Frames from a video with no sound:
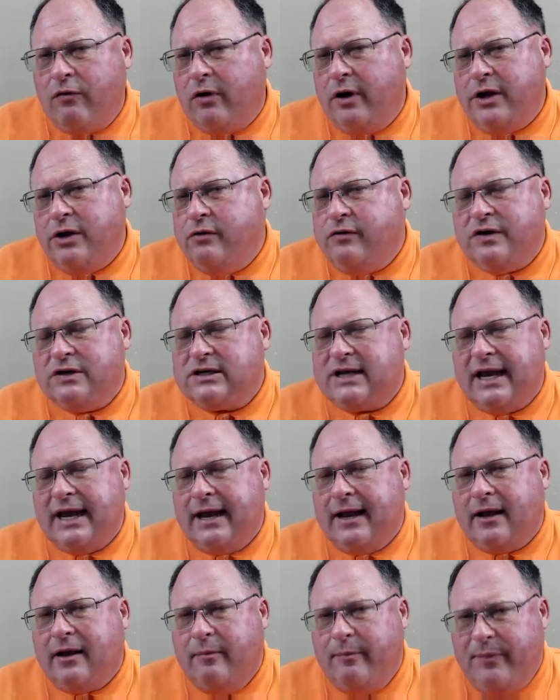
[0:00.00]
it, you just
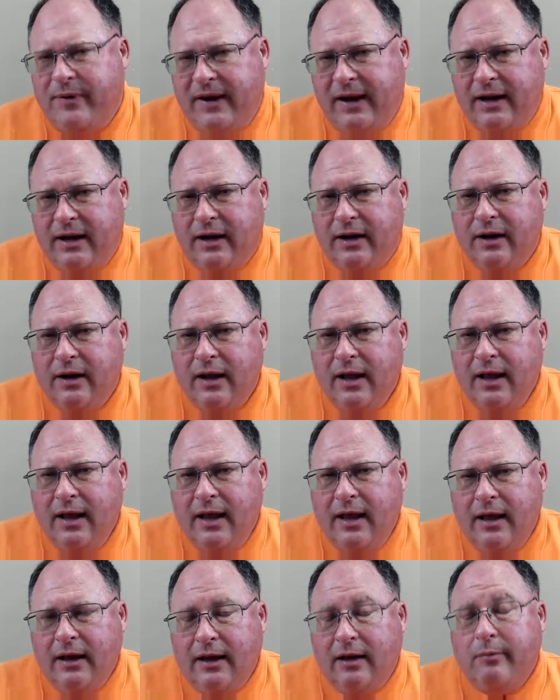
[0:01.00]
can't compete
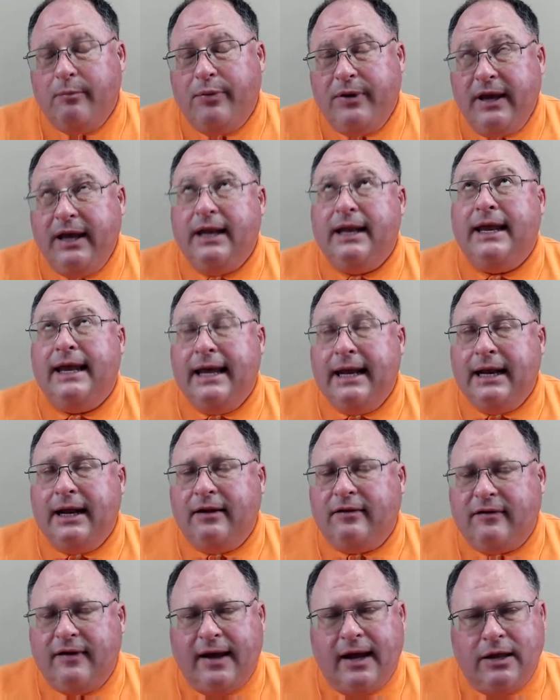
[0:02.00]
in
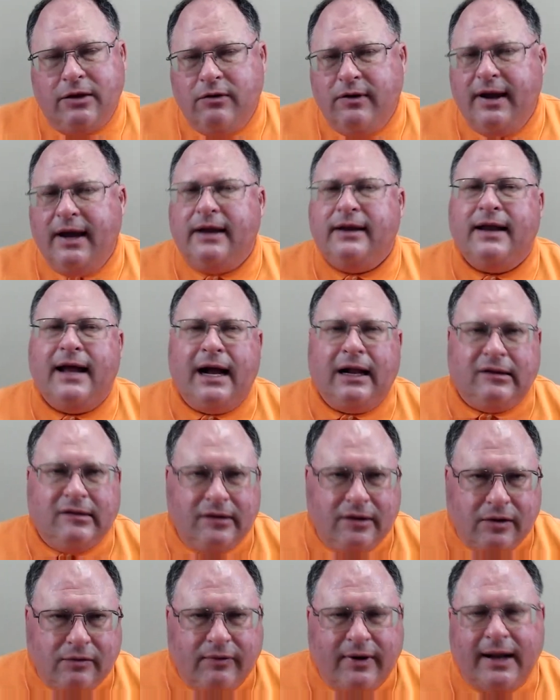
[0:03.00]
it, and you get knocked to the
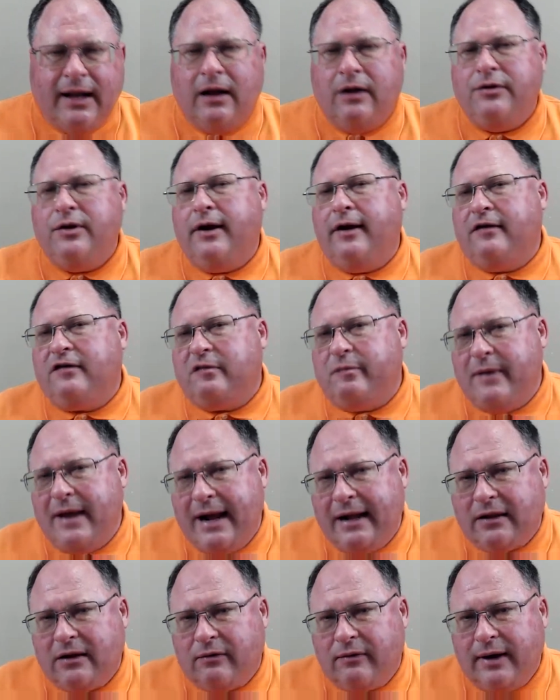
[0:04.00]
ground, you get
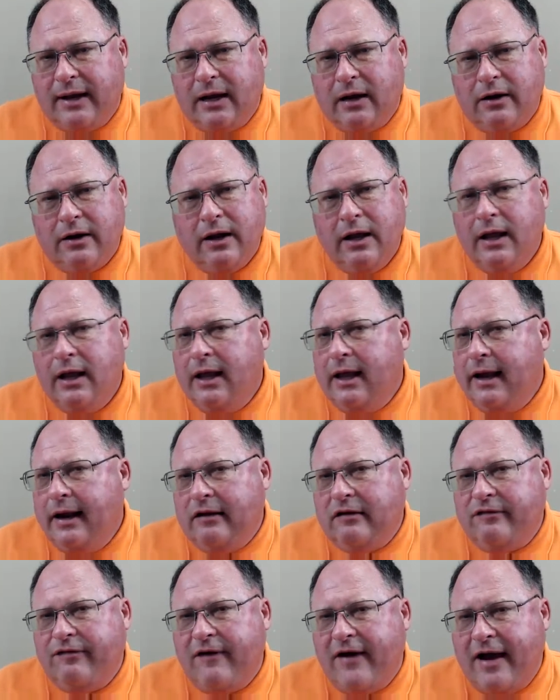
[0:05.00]
smacked around. It's
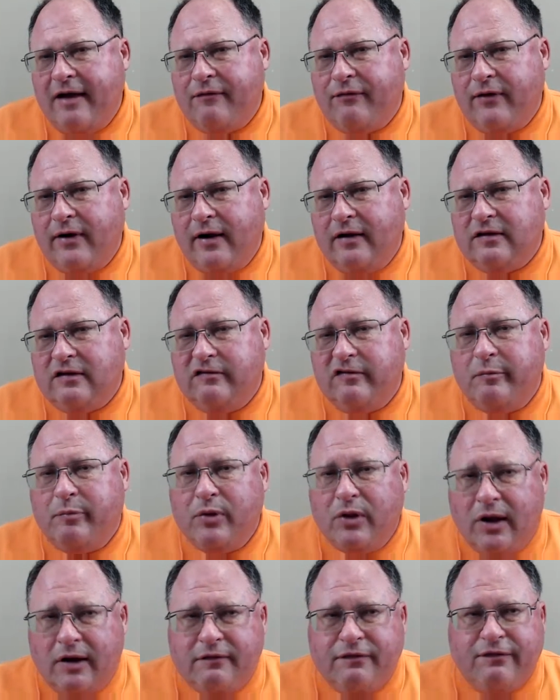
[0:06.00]
5 rounds of a
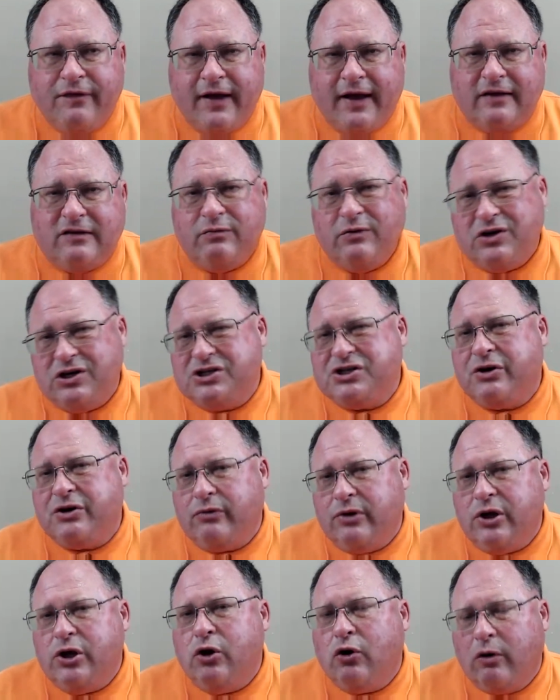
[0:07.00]
blood fest, which is
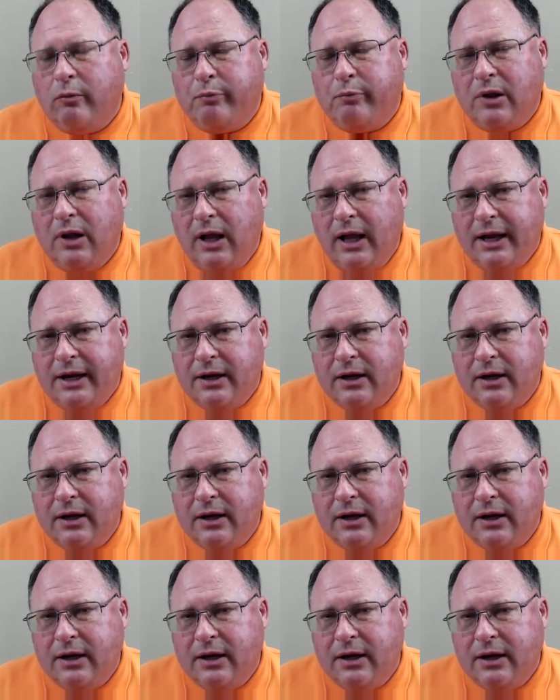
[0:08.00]
only your blood.